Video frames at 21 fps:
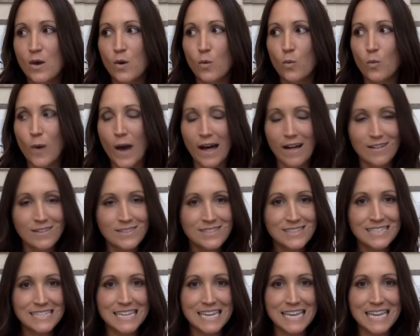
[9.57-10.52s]
Well,
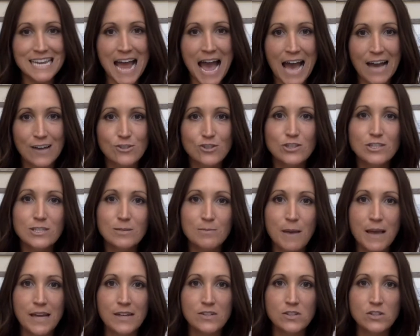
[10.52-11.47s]
it actually
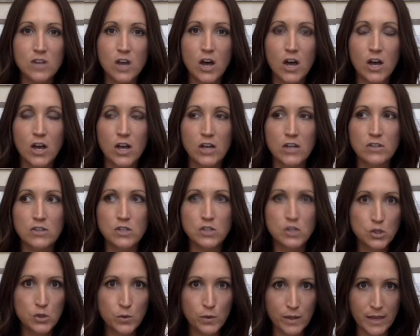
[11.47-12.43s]
depends on
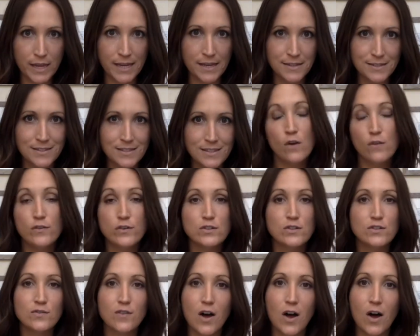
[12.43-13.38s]
two things. First
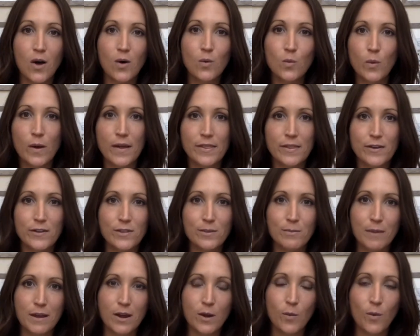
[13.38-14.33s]
of all, whether the
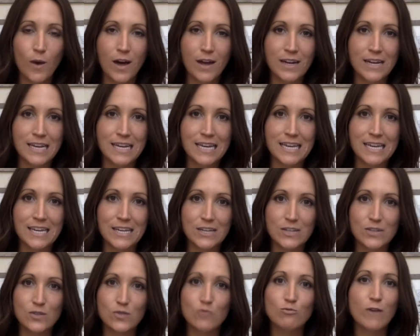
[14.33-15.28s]
marijuana
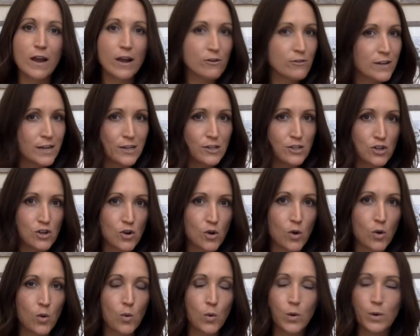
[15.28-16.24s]
is
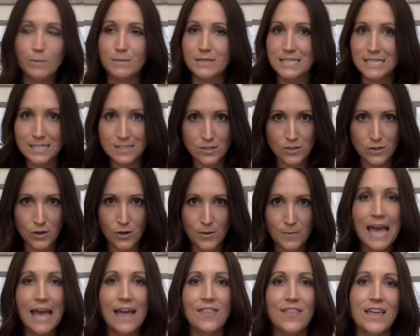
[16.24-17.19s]
recreational or medicinal.
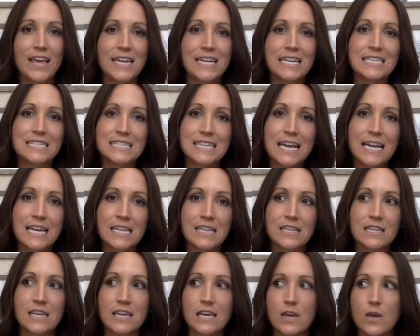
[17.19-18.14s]
And then
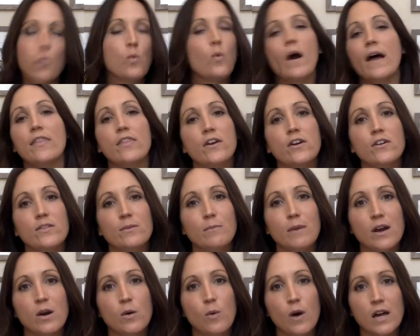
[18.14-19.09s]
secondly, whether the
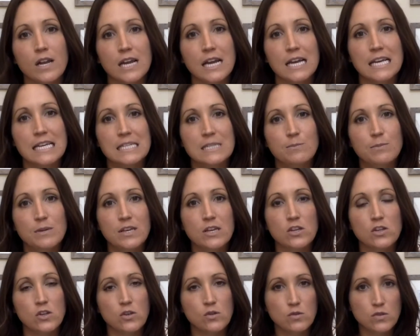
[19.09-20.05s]
marijuana is
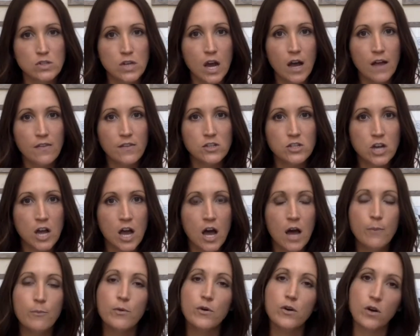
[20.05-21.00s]
being used on the
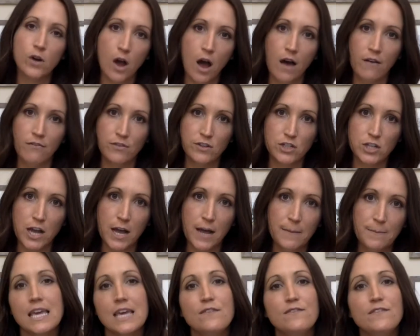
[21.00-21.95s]
job or off the job.
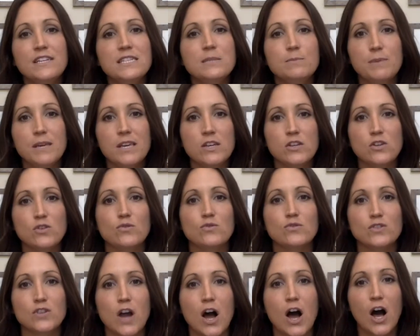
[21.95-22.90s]
If it's being
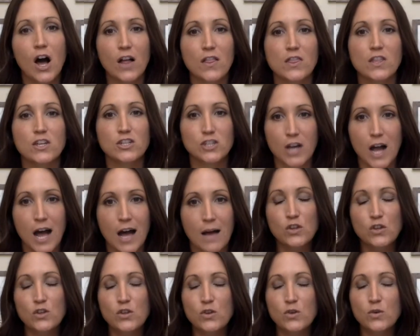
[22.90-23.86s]
used on the job,
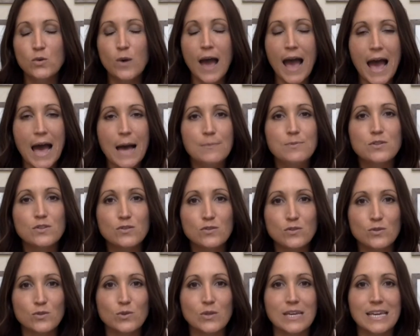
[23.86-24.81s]
you
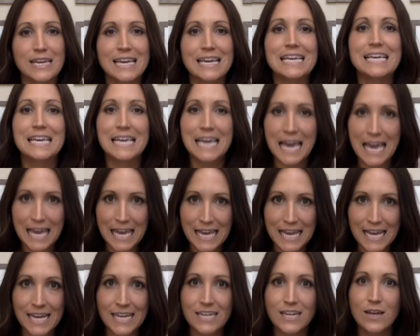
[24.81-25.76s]
absolutely
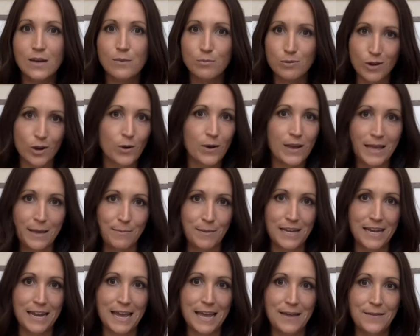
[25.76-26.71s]
can
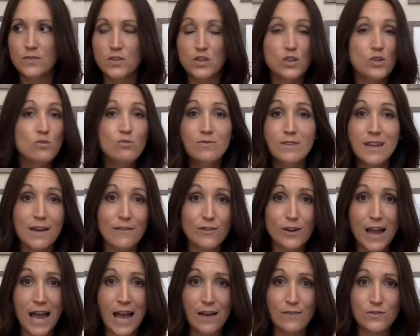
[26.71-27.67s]
prohibit it. You never
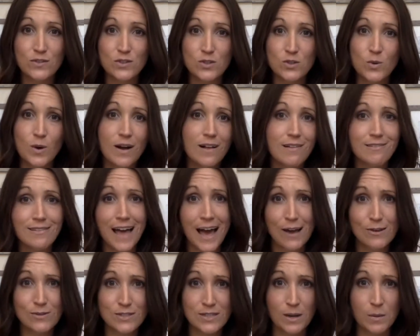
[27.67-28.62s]
have to
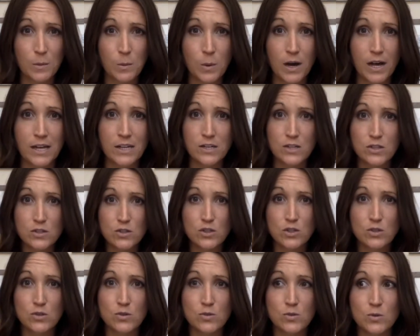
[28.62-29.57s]
allow someone
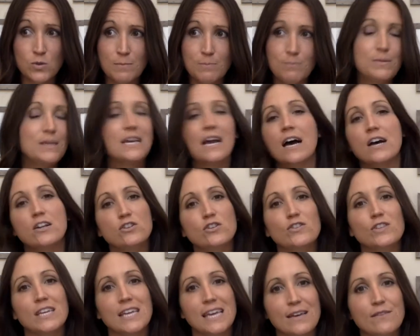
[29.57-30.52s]
to be under
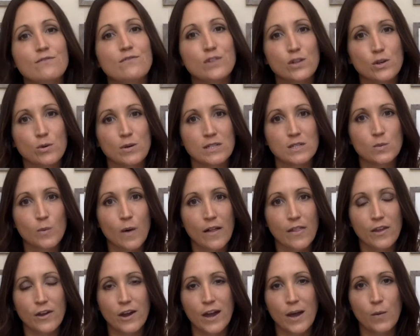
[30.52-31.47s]
the influence while
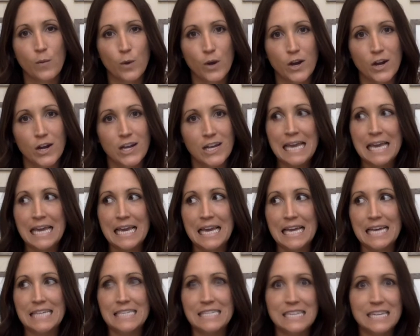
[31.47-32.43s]
they're at work.
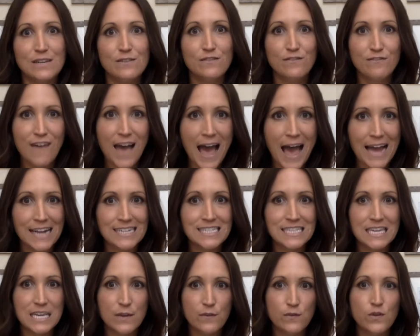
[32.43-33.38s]
And in fact,
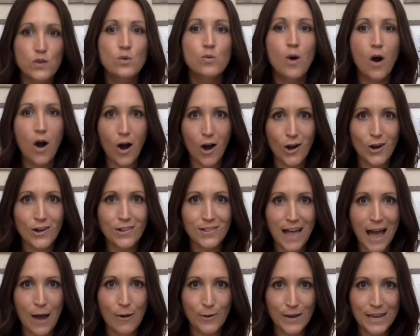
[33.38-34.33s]
if you are
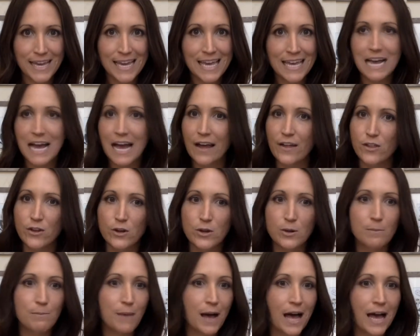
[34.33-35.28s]
allowing it
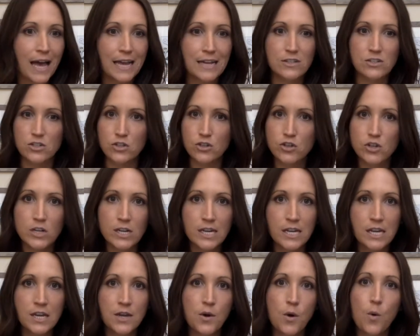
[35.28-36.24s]
either by
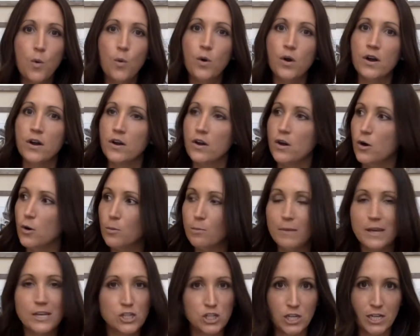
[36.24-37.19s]
decree or
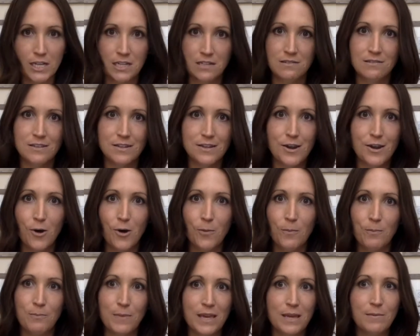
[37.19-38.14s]
omission,
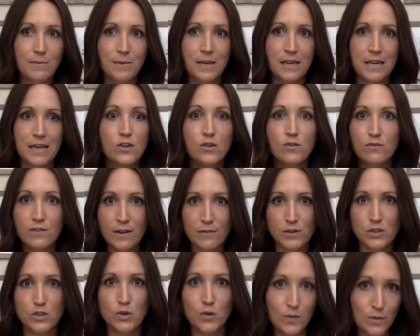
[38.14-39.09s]
maybe you've
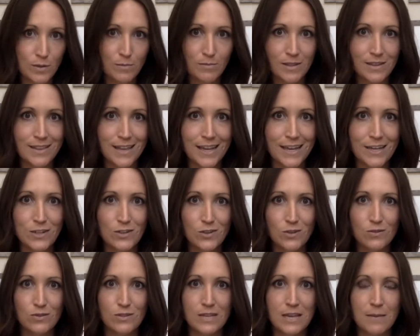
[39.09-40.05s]
never told them that they can
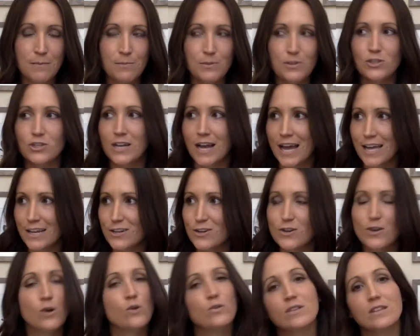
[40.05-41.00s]
use it, but you kind of
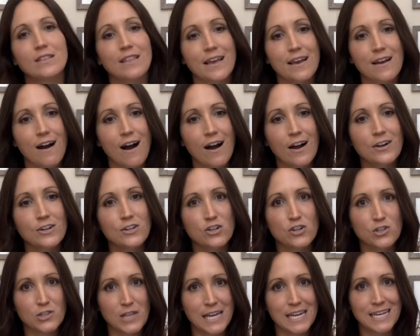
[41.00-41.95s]
know that they are and
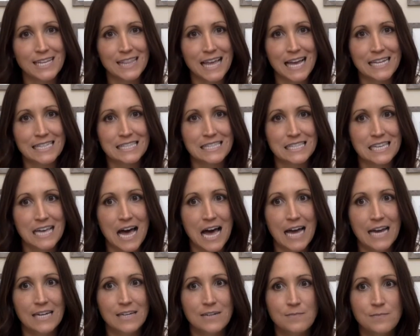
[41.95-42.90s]
you're letting that
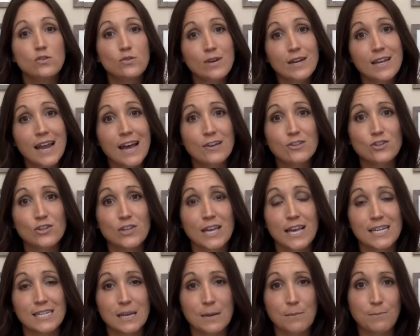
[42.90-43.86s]
slide, you could actually
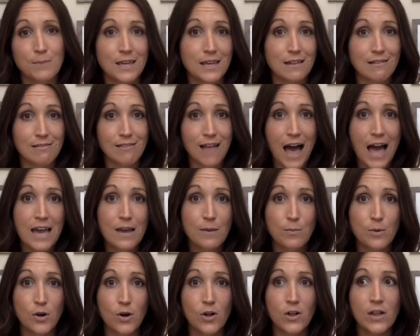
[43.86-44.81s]
end up being
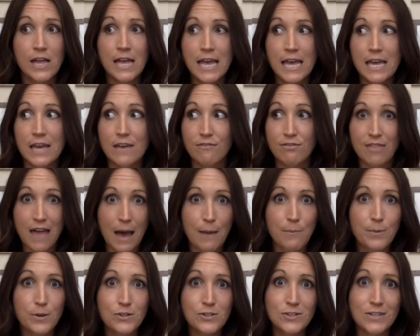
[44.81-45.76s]
liable if that
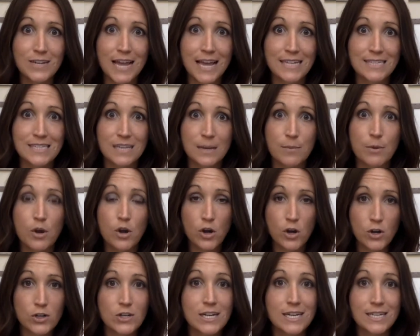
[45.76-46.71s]
person ends up
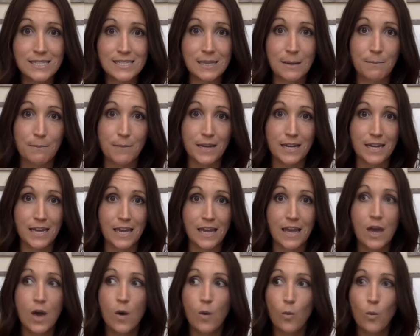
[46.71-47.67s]
hurting somebody
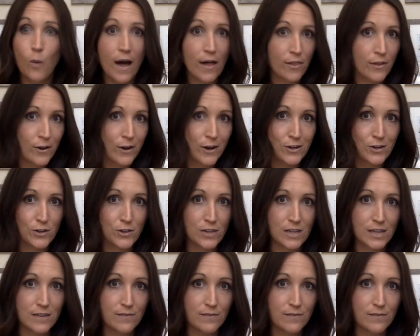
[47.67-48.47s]
while they're under the